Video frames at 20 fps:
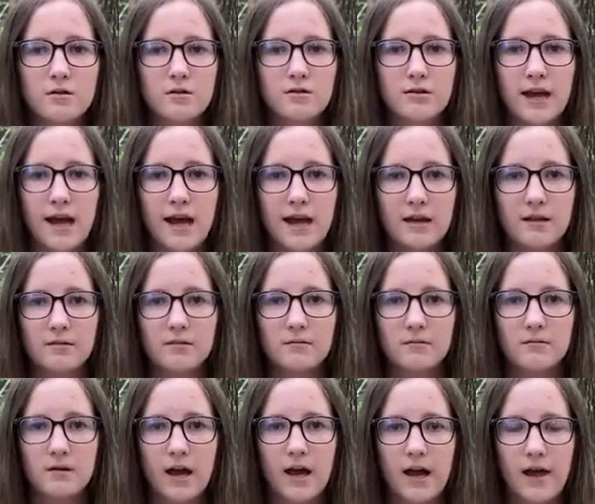that
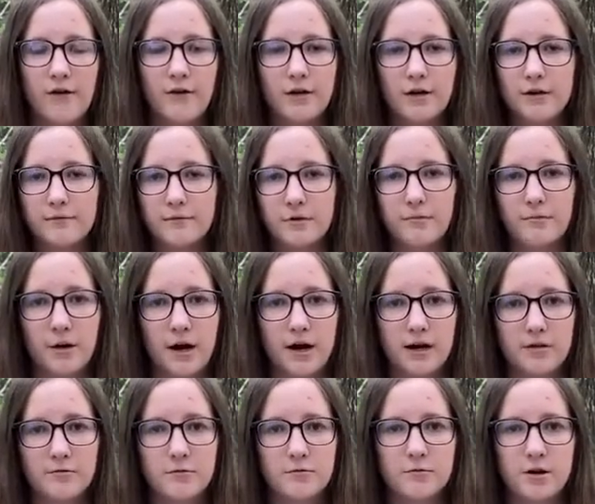area of your
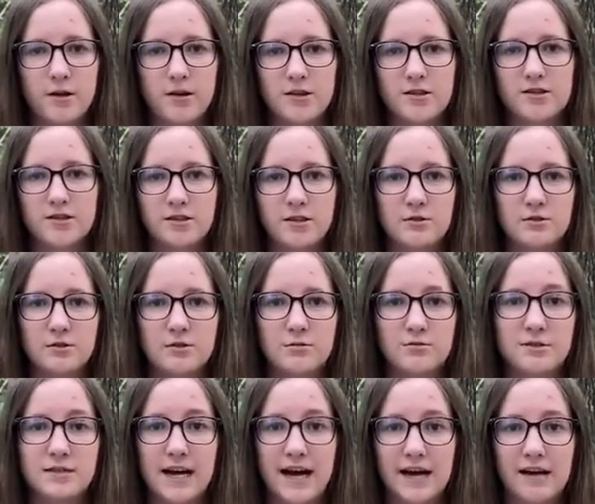body will probably start to
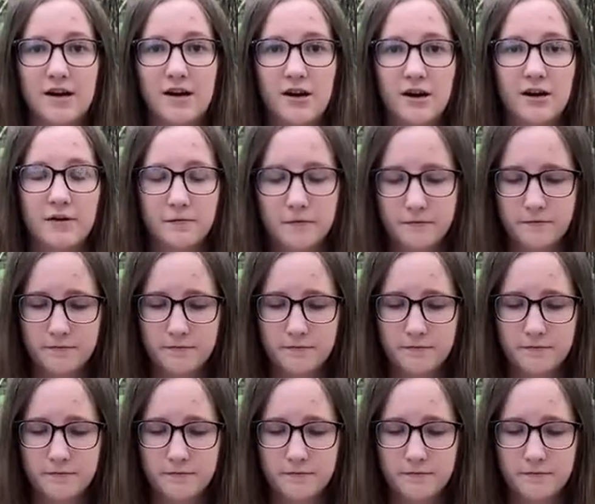die off.